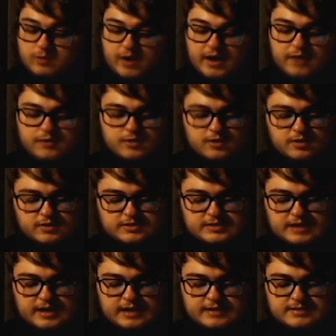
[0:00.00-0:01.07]
round on all
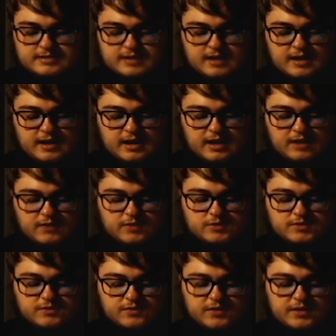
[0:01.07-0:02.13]
sides, it
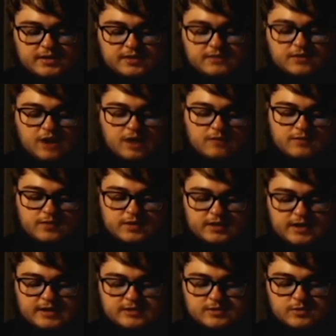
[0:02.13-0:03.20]
evokes a feeling of
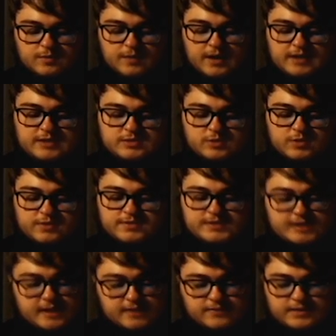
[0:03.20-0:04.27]
comfort as it reminds one of
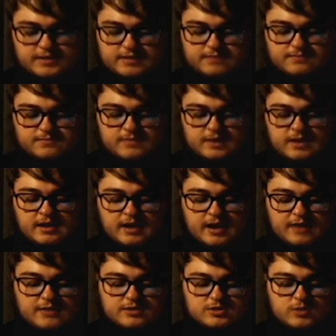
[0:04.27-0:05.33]
safety,
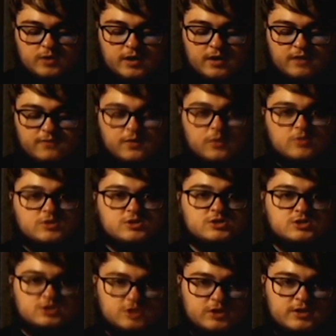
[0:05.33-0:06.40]
and the square evokes
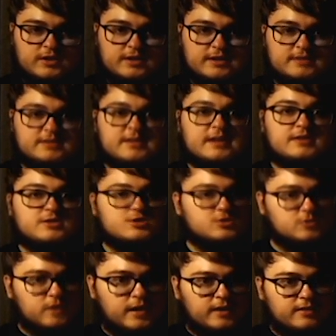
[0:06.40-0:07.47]
sturdiness and
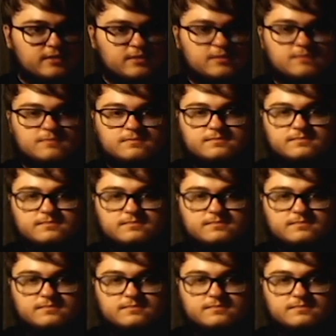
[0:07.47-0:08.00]
strength.